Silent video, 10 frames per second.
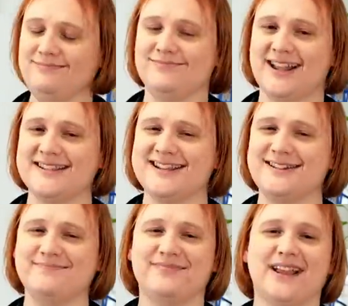That's
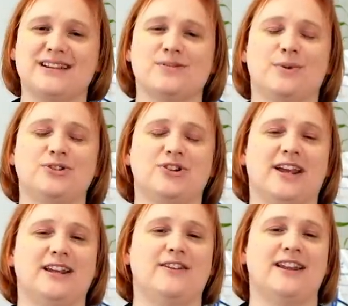it. Thanks for watching,
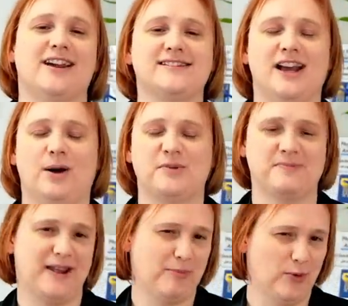and if you'd like to help us
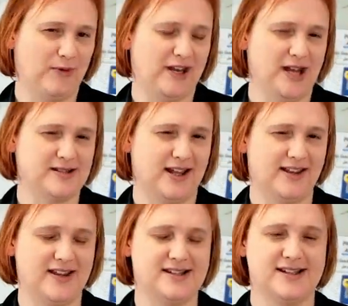make more videos like
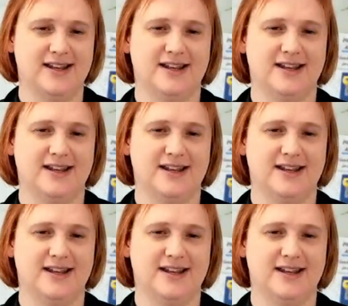this,